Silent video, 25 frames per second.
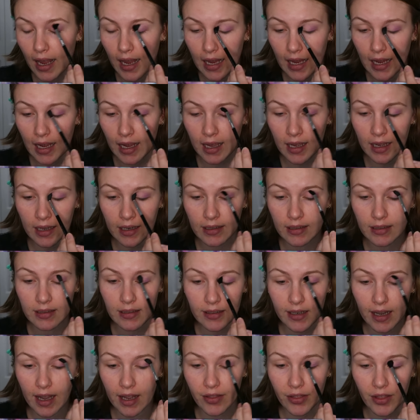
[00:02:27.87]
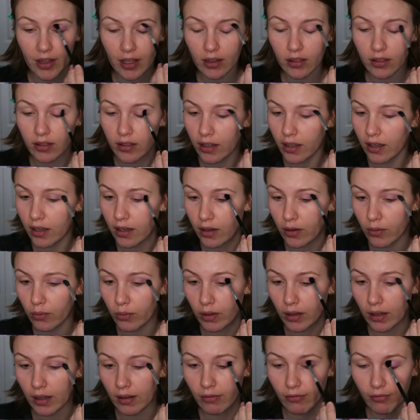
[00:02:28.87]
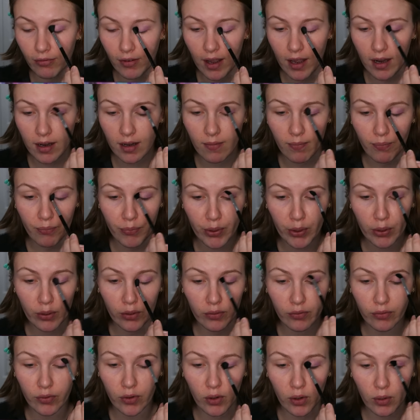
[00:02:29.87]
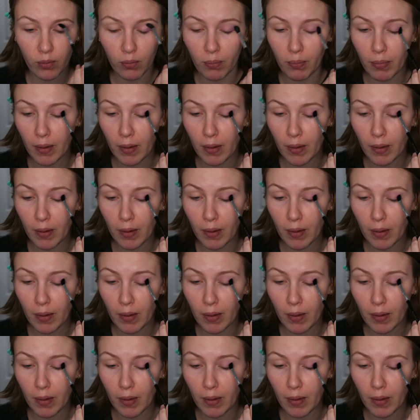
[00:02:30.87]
and I think they're really fun and beautiful,